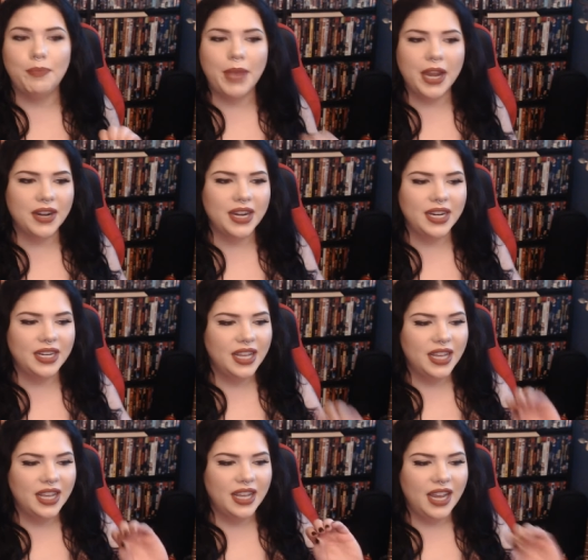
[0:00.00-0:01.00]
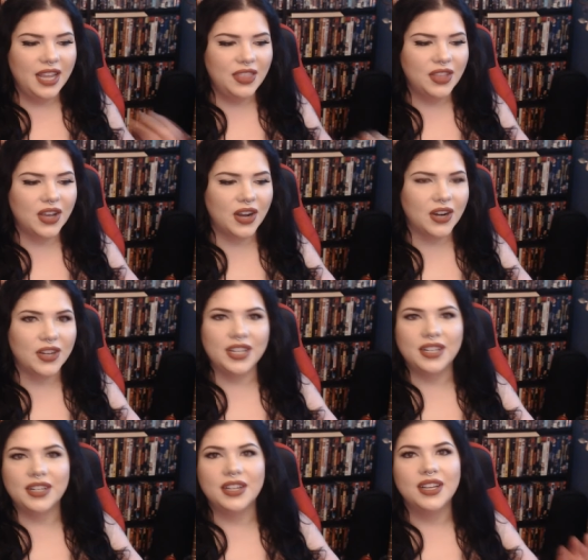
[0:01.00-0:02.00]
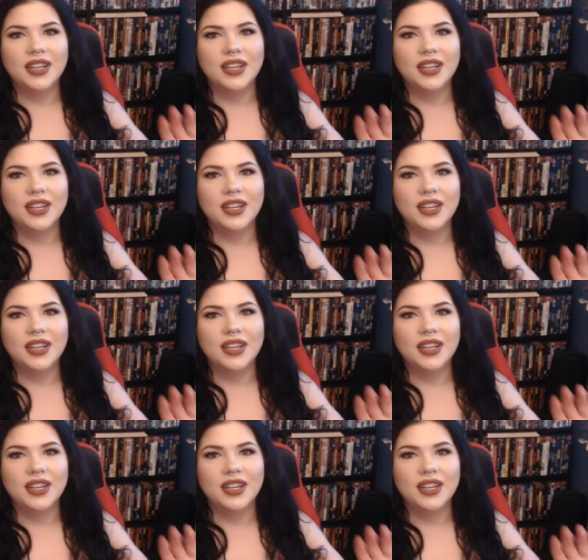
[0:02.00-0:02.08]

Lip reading: buried in the garden.